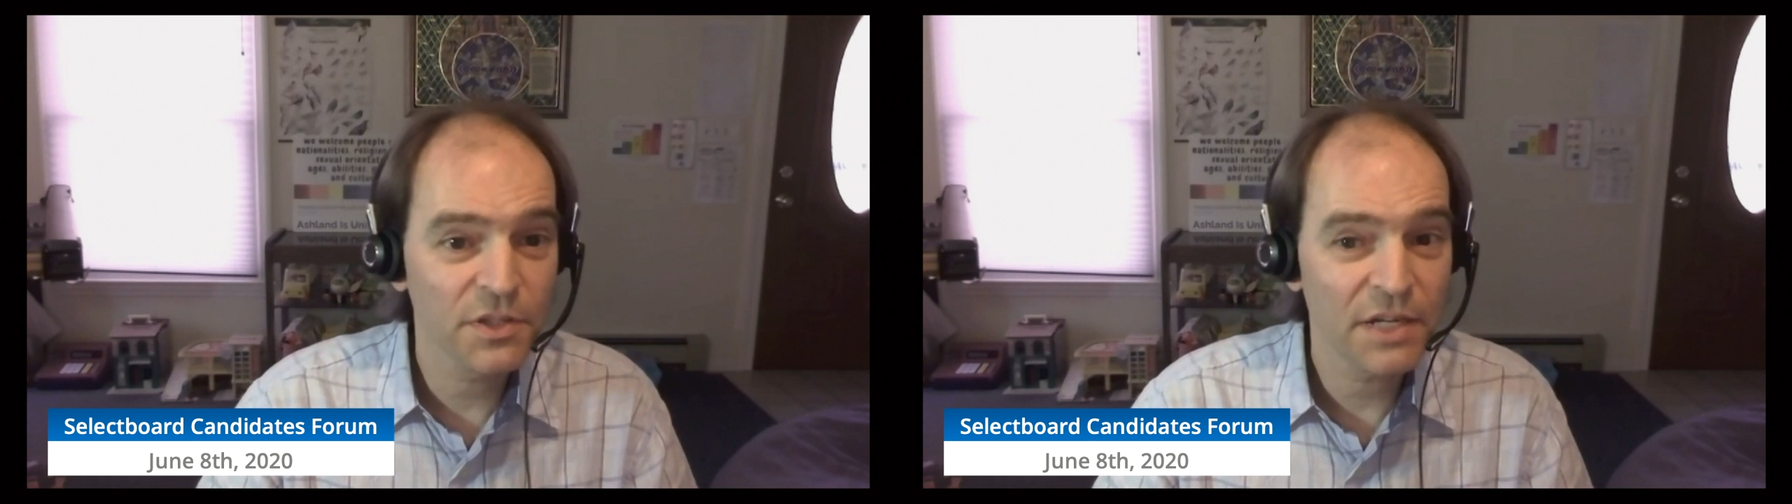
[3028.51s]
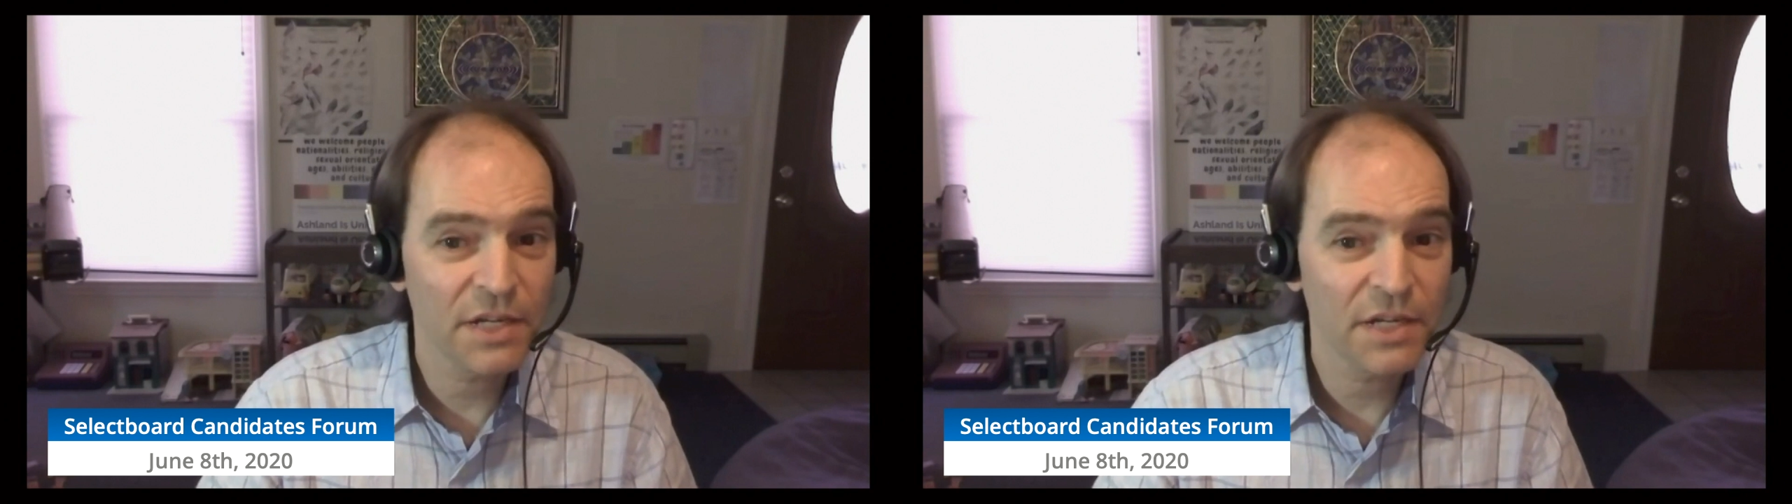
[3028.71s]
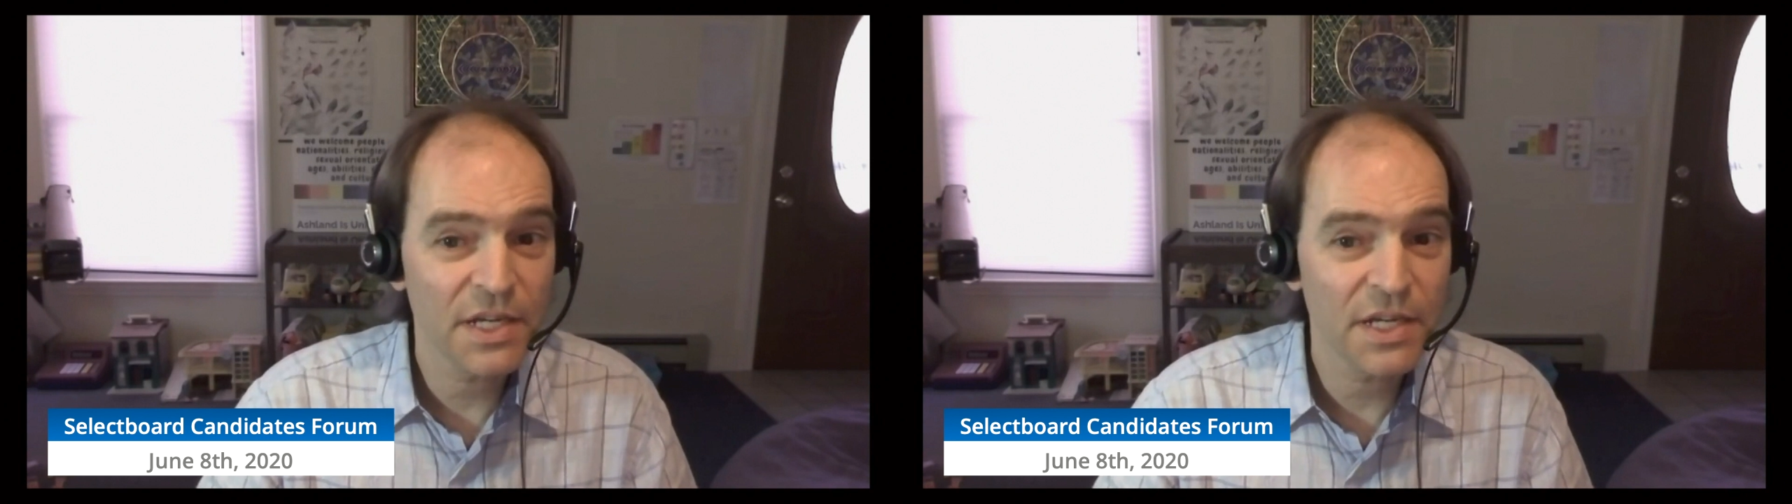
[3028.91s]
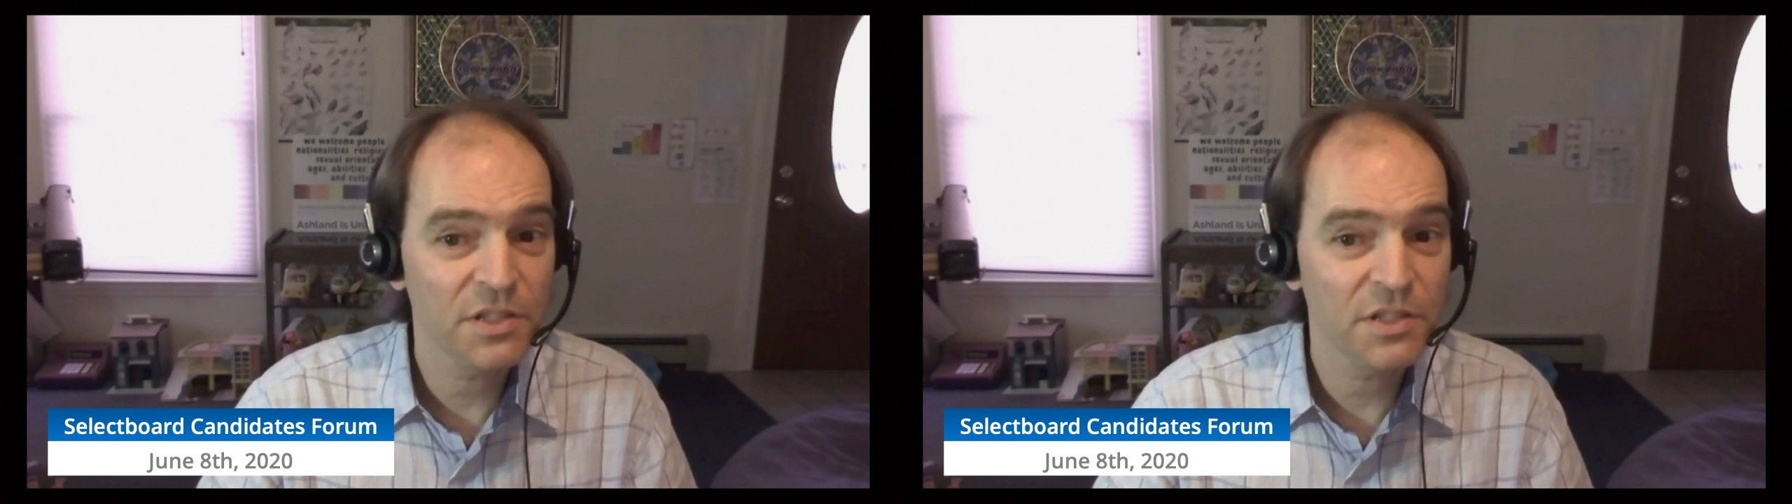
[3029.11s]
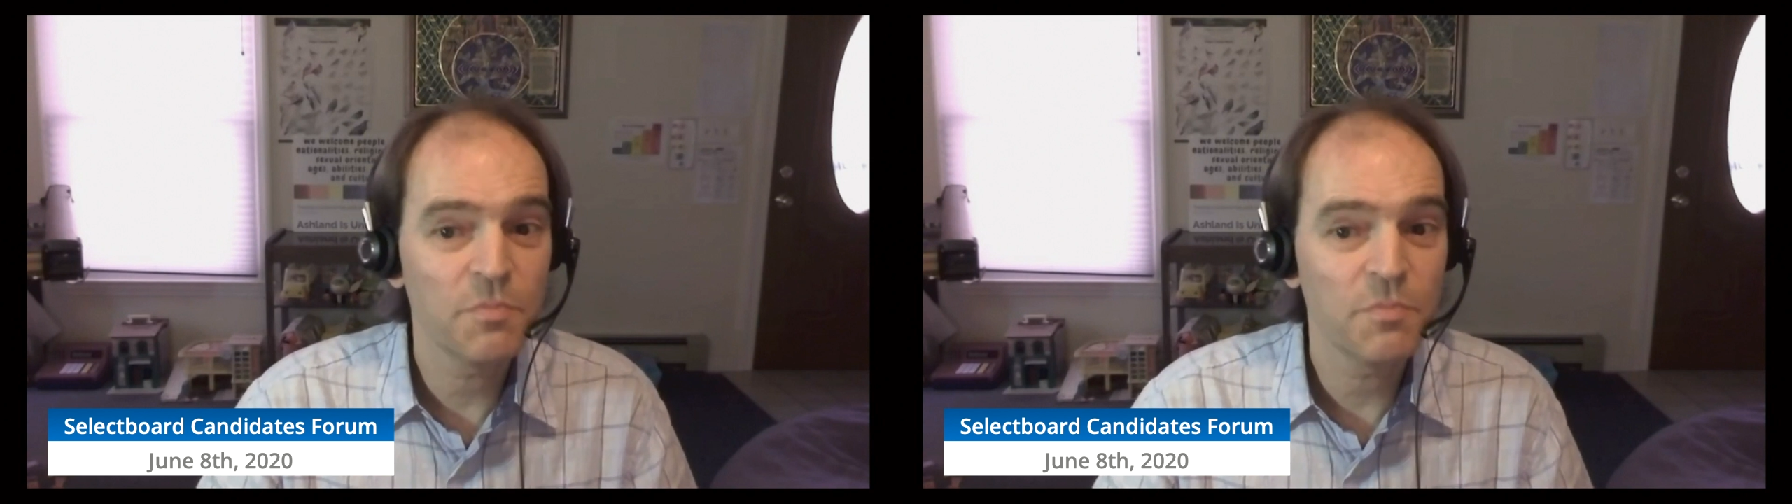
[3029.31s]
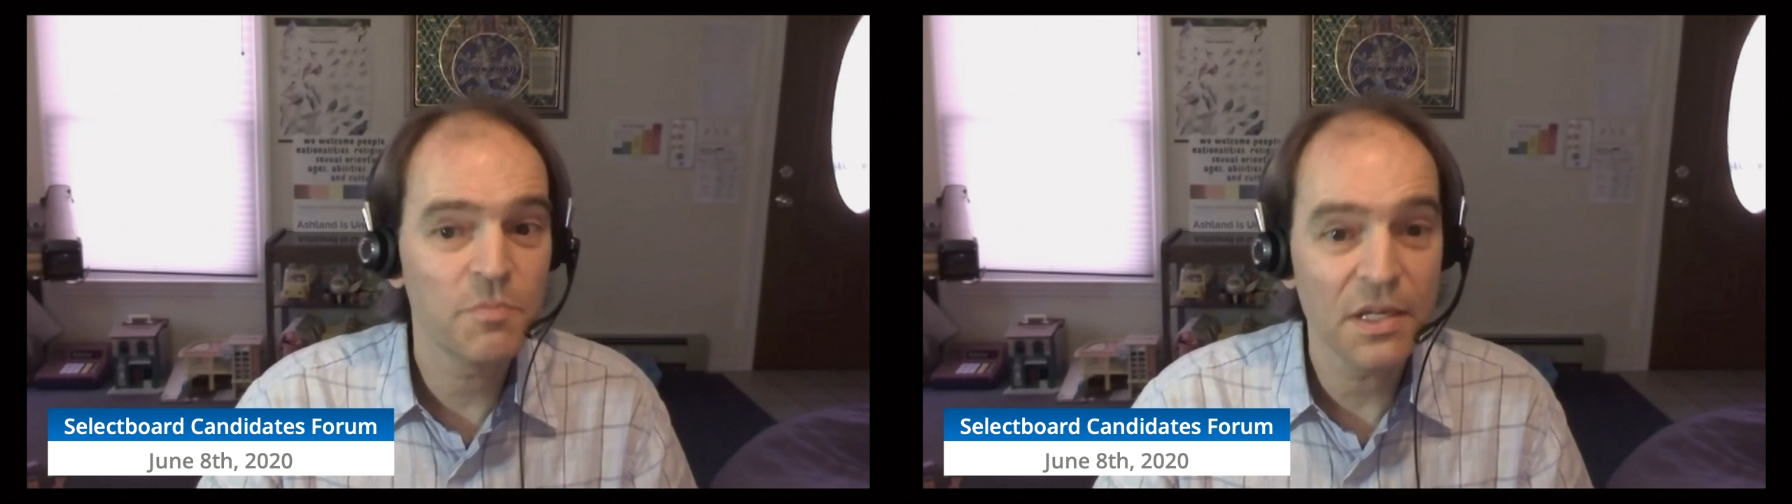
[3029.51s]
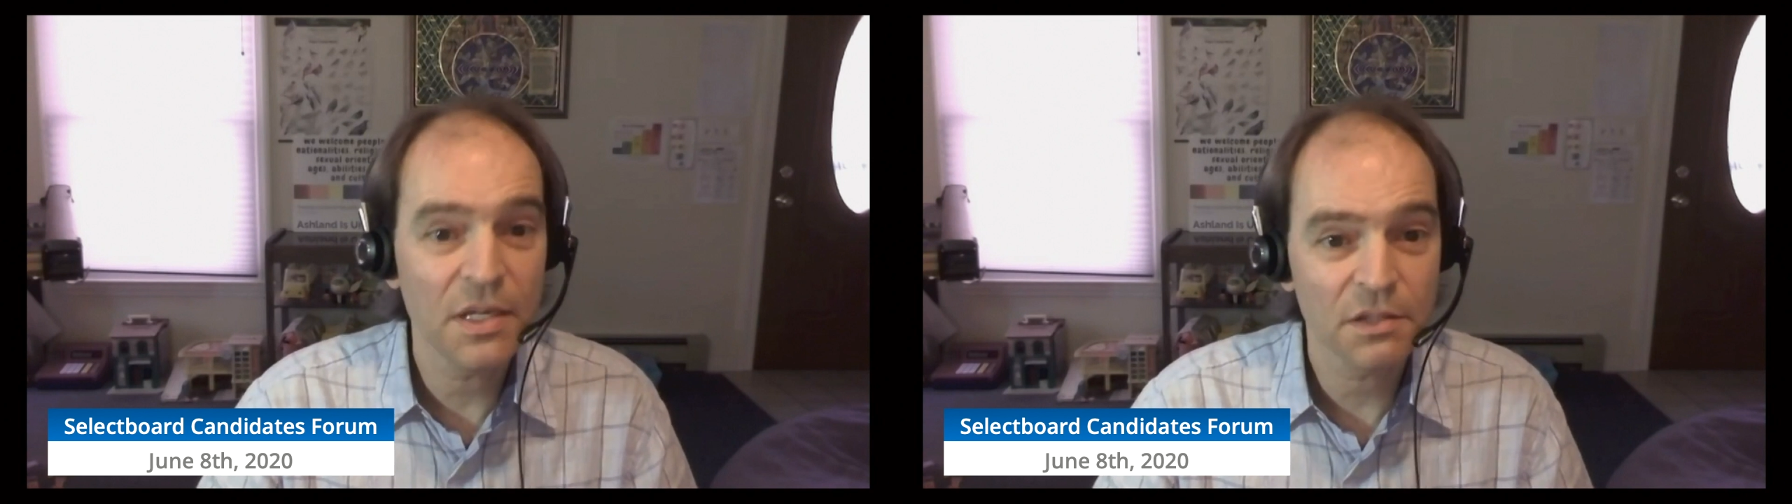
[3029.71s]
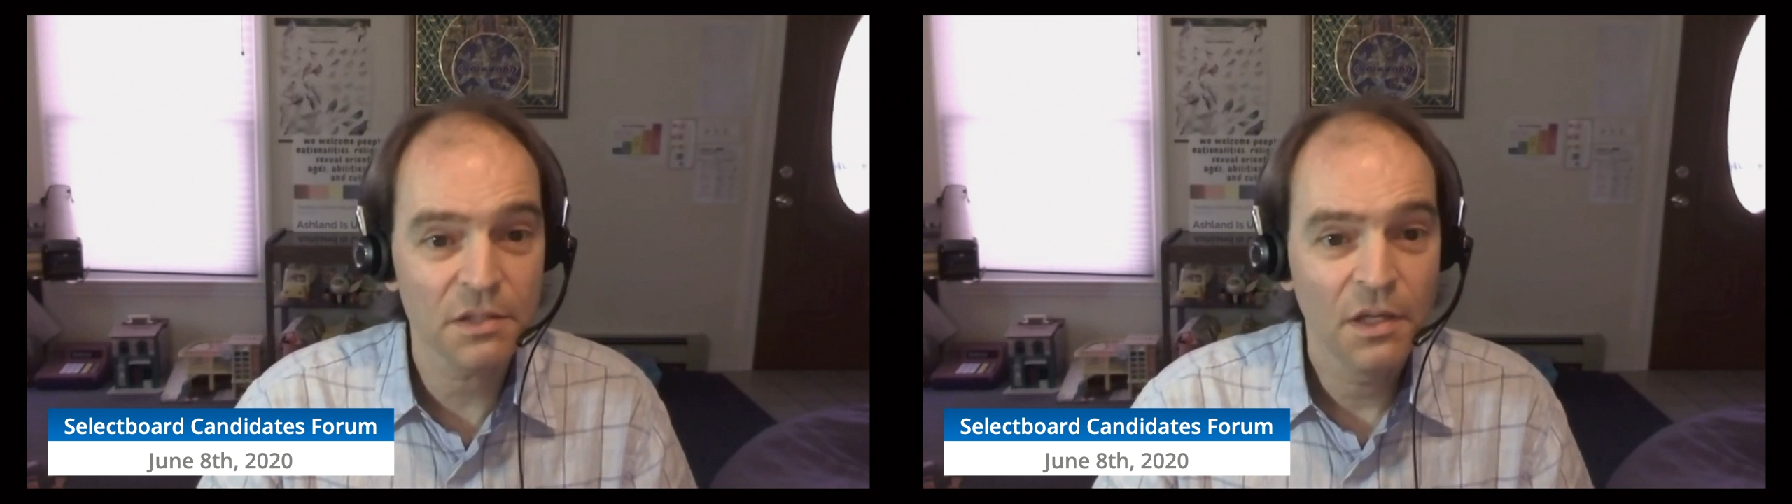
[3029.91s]
downtown. It's
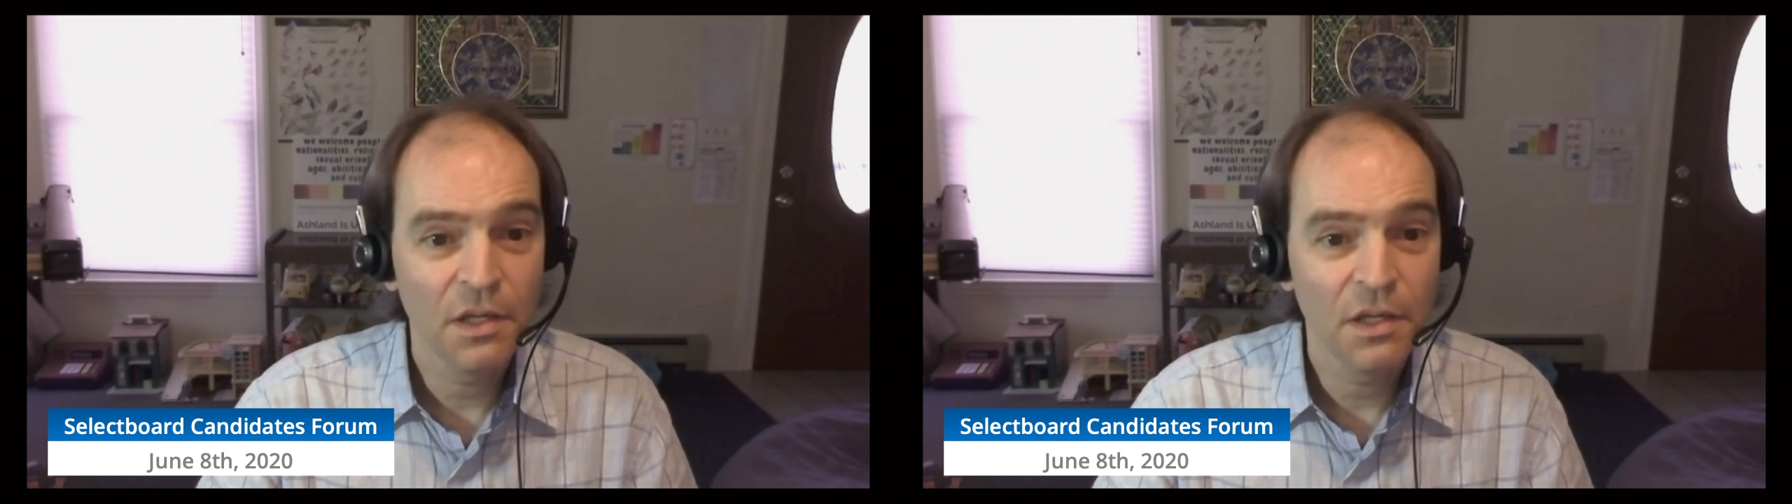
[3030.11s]
amazing.